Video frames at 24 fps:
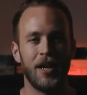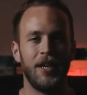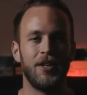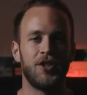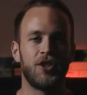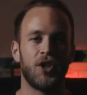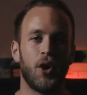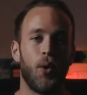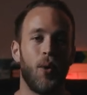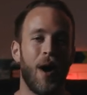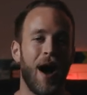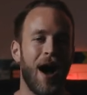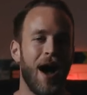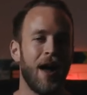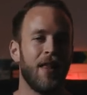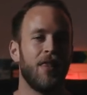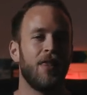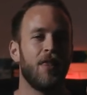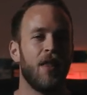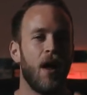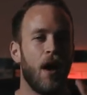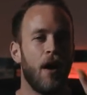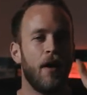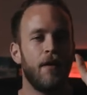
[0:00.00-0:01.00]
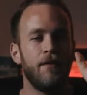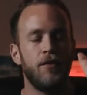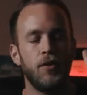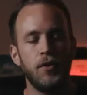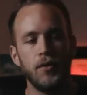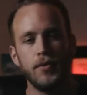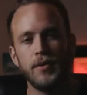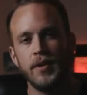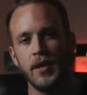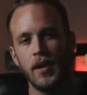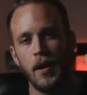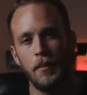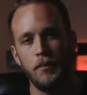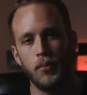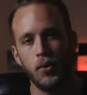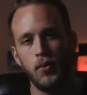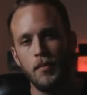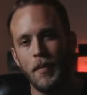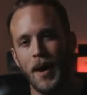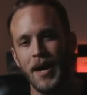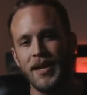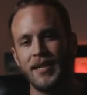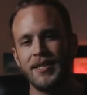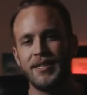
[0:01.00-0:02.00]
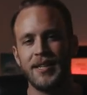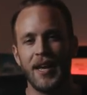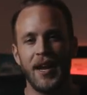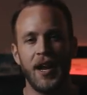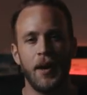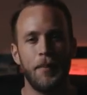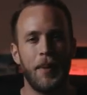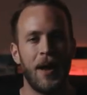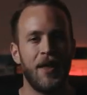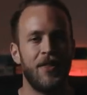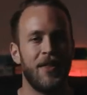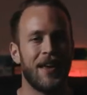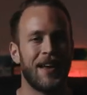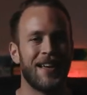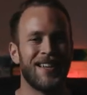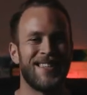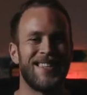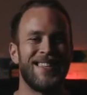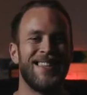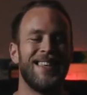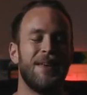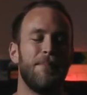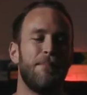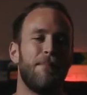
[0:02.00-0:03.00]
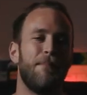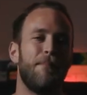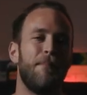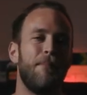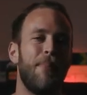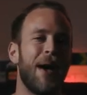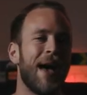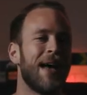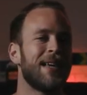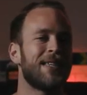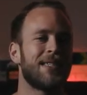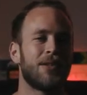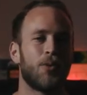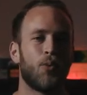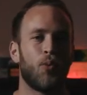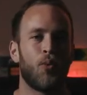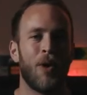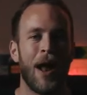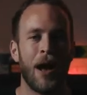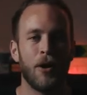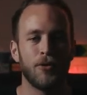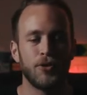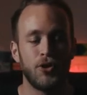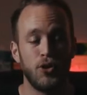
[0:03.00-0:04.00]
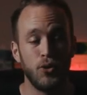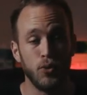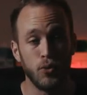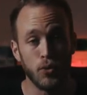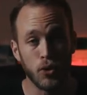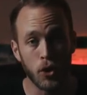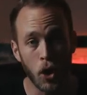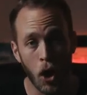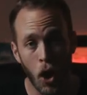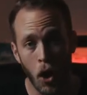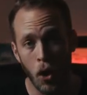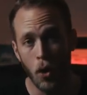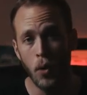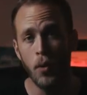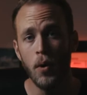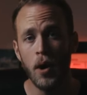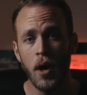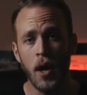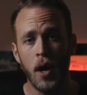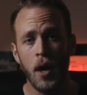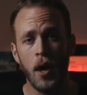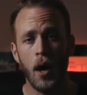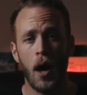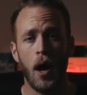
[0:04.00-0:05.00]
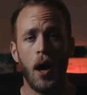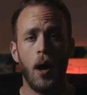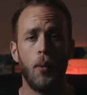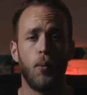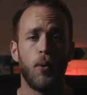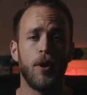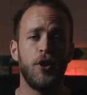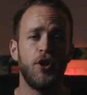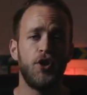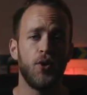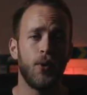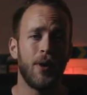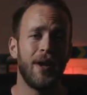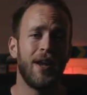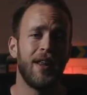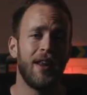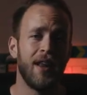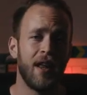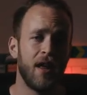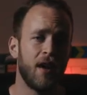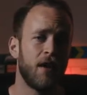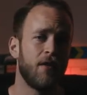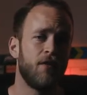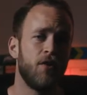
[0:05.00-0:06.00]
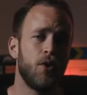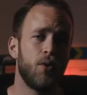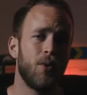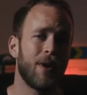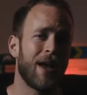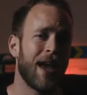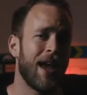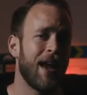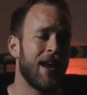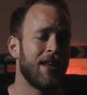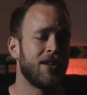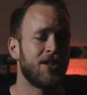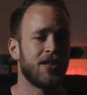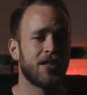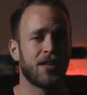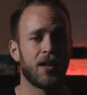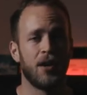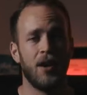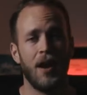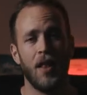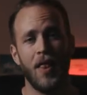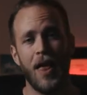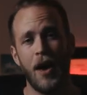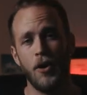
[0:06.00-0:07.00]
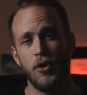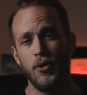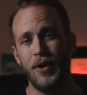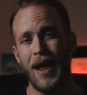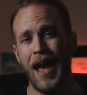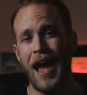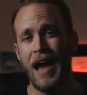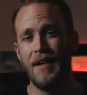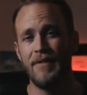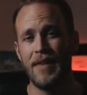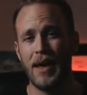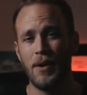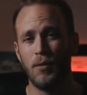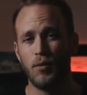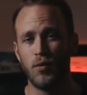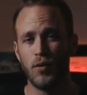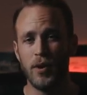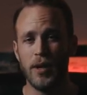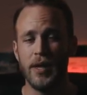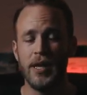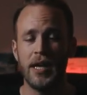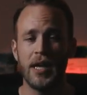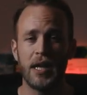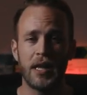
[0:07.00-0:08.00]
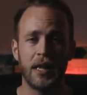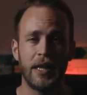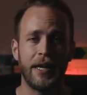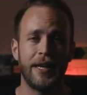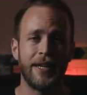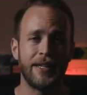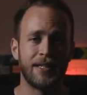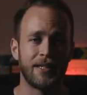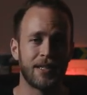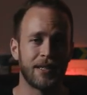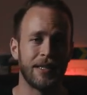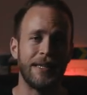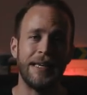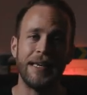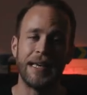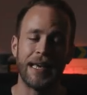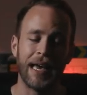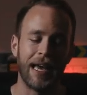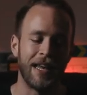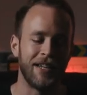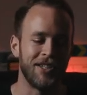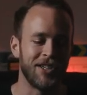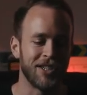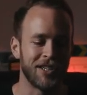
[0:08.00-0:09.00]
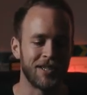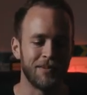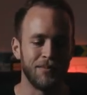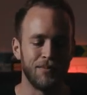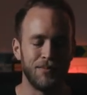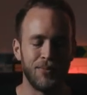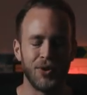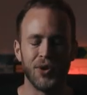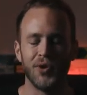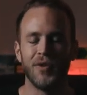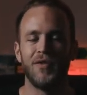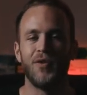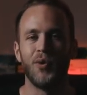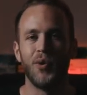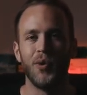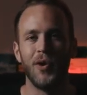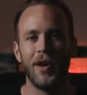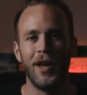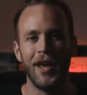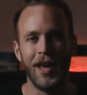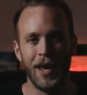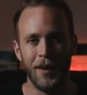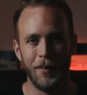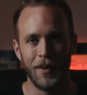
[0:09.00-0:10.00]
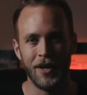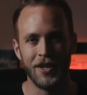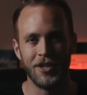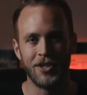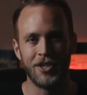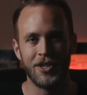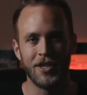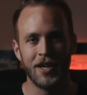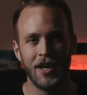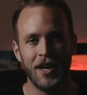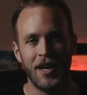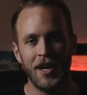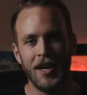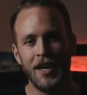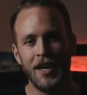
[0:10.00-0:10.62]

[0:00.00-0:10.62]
And so I love using a boom mic setup. I think it's the best route to go um, when doing an interview. Again, it's just gonna allow you to have that really clean, sleek, and just beautiful image.